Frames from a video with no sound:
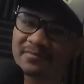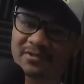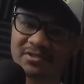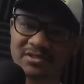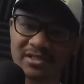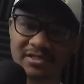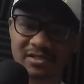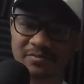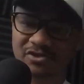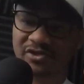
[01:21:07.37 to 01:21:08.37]
Just like some
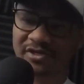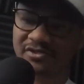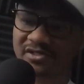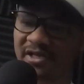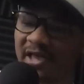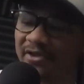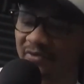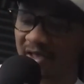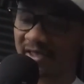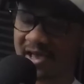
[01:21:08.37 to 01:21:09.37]
strangers like, hey, you
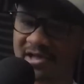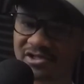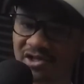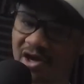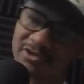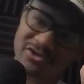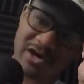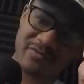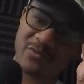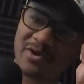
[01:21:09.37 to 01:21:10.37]
got cash? I'll drive
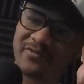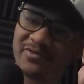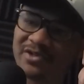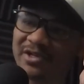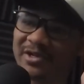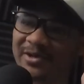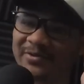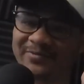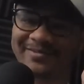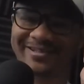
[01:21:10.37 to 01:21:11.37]
you wherever you need to
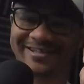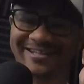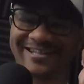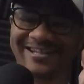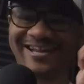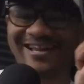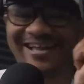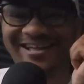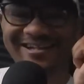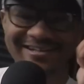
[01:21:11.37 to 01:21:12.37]
go.
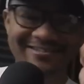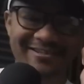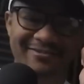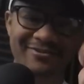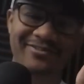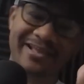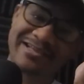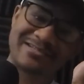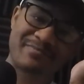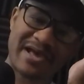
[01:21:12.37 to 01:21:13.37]
Like, no thanks,
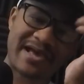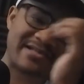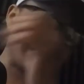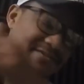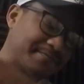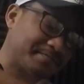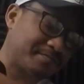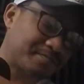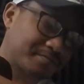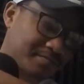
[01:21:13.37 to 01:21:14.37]
pass.
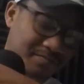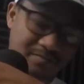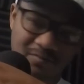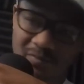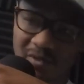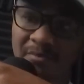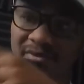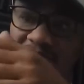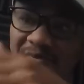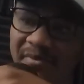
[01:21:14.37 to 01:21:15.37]
But there
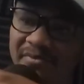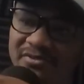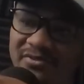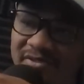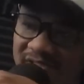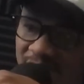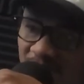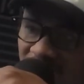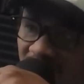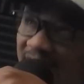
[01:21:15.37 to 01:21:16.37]
were people doing. There's this one
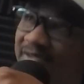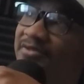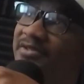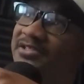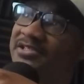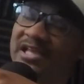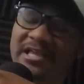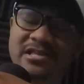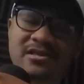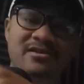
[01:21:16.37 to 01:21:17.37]
fucking dude that's just like
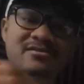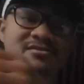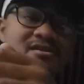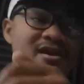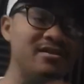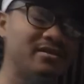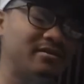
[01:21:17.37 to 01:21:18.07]
yelling.